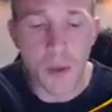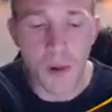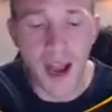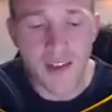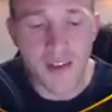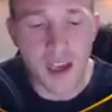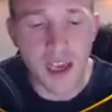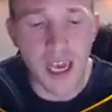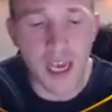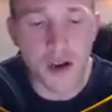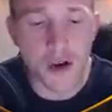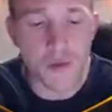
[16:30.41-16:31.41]
But as the
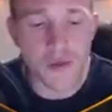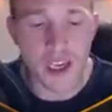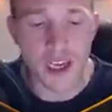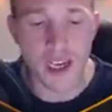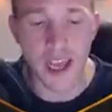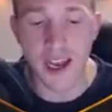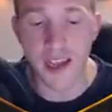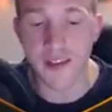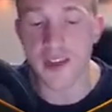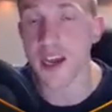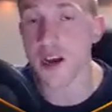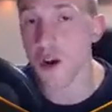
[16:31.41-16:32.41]
King comes in, it
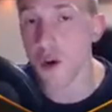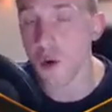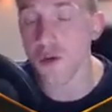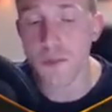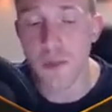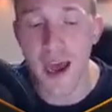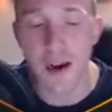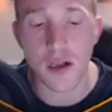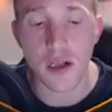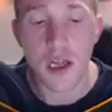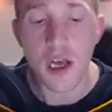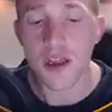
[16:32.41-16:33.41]
is a close
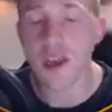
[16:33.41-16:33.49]
battle.